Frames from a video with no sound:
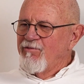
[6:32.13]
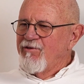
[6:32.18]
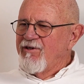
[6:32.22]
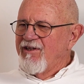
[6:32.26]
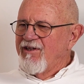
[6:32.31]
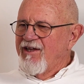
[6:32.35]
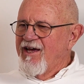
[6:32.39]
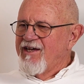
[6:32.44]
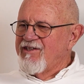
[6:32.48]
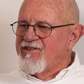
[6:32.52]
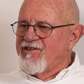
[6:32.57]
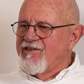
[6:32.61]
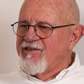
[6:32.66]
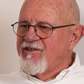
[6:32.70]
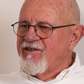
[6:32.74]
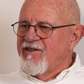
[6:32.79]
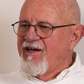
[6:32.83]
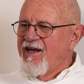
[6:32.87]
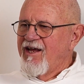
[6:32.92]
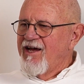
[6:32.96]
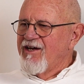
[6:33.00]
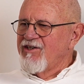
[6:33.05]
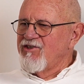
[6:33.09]
realizing
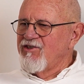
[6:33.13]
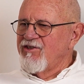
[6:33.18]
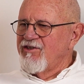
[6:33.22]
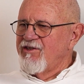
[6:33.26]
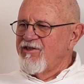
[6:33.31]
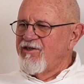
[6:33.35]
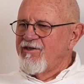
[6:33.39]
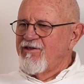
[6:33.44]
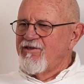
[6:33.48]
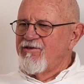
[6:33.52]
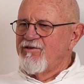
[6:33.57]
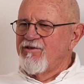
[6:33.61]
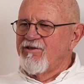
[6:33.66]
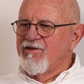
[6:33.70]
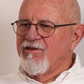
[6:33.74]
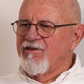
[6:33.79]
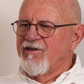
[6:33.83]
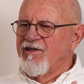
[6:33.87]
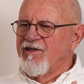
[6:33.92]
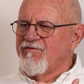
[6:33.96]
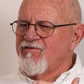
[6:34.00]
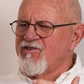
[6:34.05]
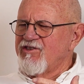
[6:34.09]
that actually you
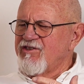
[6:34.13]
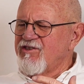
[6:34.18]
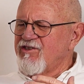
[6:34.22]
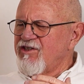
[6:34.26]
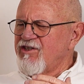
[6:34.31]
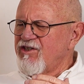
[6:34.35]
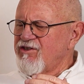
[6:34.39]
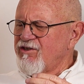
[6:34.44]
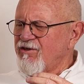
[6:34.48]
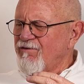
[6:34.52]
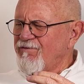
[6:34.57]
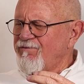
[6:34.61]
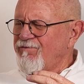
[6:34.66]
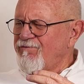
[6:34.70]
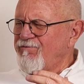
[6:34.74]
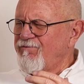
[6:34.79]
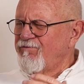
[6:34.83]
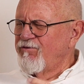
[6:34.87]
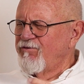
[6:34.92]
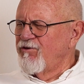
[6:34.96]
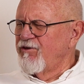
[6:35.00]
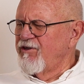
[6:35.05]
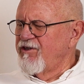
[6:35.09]
can live such a
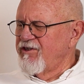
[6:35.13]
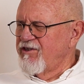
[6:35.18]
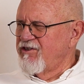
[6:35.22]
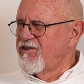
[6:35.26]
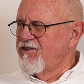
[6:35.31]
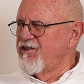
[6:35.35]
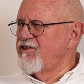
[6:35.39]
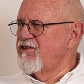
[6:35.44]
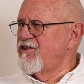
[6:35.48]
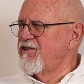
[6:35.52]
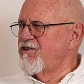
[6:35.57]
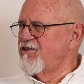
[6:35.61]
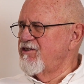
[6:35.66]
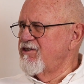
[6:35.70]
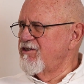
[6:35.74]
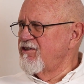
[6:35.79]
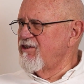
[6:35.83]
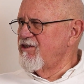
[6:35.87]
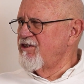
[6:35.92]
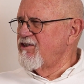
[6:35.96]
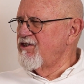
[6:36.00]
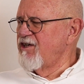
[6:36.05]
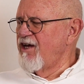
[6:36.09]
full existence
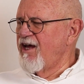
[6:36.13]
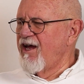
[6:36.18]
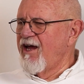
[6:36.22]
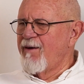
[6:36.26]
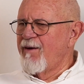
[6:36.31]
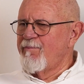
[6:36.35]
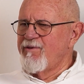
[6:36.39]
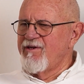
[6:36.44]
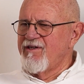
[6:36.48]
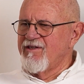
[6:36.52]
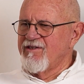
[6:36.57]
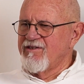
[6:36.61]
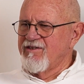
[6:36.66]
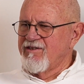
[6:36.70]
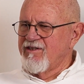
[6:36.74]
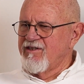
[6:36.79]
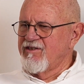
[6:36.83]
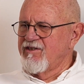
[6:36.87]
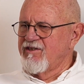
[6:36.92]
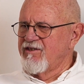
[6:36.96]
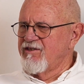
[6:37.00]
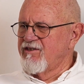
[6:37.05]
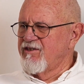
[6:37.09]
and such a happy
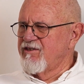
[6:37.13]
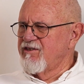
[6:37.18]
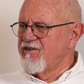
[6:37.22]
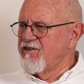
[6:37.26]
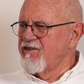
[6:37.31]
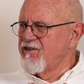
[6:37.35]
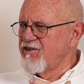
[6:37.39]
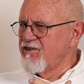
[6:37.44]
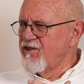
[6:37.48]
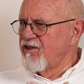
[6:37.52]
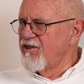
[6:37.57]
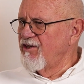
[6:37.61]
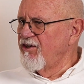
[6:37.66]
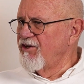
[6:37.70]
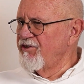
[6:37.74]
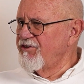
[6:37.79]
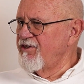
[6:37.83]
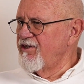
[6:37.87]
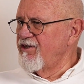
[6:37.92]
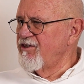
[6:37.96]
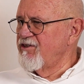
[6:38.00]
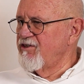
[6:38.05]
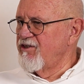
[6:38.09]
existence and such a
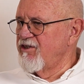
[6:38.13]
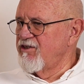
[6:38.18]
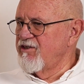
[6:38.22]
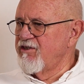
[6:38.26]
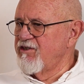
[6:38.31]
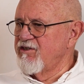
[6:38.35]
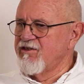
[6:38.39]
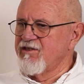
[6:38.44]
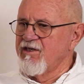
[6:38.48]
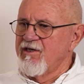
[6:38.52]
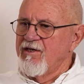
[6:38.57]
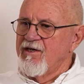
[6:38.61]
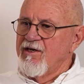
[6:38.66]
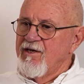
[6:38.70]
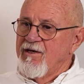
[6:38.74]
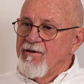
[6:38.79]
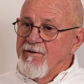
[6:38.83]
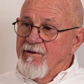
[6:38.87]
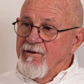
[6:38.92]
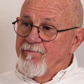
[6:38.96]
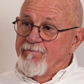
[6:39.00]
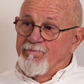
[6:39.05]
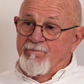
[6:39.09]
healthy existence
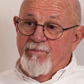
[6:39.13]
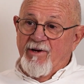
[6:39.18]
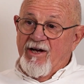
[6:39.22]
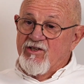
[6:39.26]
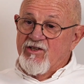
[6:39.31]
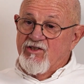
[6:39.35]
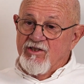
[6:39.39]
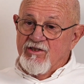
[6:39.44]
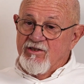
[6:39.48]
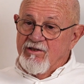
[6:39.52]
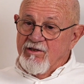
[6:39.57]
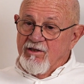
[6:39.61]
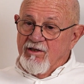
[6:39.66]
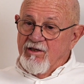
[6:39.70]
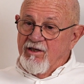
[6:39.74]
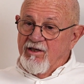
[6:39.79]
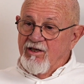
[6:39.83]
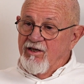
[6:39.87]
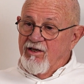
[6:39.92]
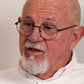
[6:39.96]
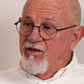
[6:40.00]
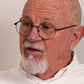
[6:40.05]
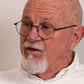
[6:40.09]
by just
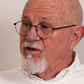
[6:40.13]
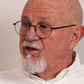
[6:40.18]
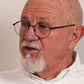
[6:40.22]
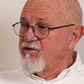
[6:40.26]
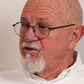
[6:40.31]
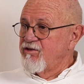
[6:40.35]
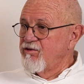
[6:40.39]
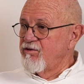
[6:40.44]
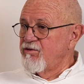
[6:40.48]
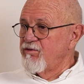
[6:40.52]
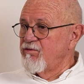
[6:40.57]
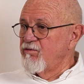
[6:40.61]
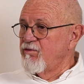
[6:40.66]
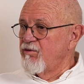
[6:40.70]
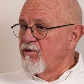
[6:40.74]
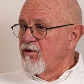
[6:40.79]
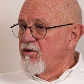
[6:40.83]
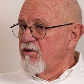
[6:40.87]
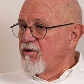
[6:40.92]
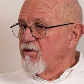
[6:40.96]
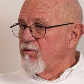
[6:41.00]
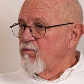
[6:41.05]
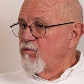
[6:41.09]
adhering to
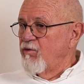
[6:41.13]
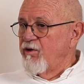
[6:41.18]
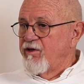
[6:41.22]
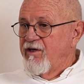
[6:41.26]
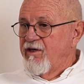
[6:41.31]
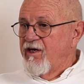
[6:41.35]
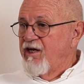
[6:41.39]
what